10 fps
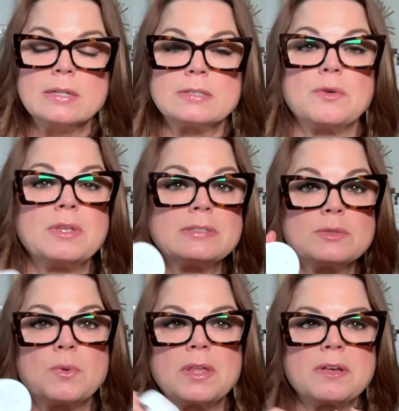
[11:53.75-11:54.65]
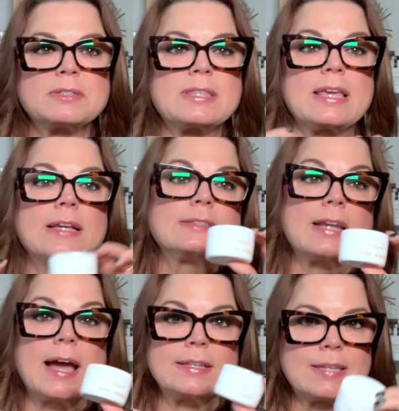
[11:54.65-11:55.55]
So this is one of those things that
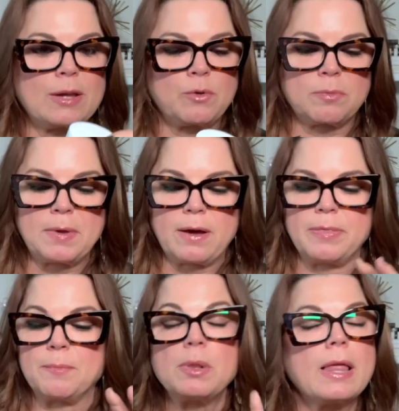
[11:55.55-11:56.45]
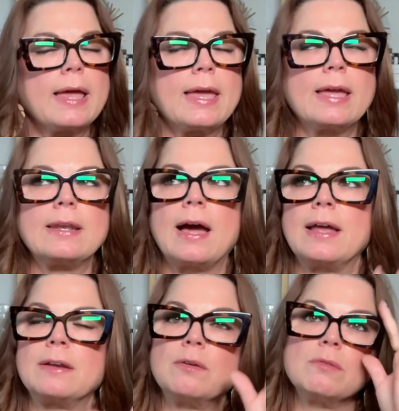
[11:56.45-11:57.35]
I take with me on the plane. I
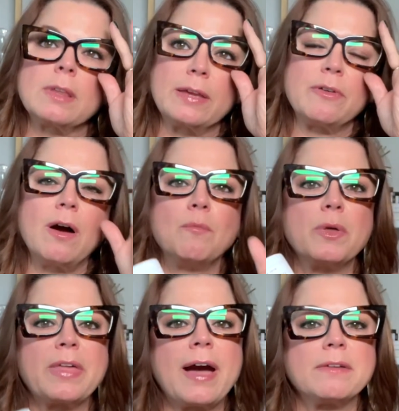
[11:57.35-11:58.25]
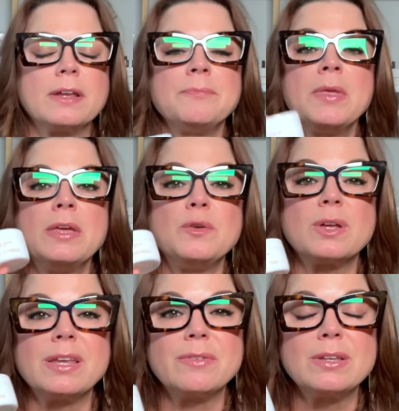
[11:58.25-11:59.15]
don't leave home without it. You
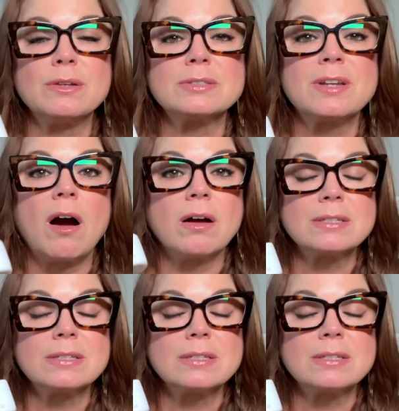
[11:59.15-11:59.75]
can even use it on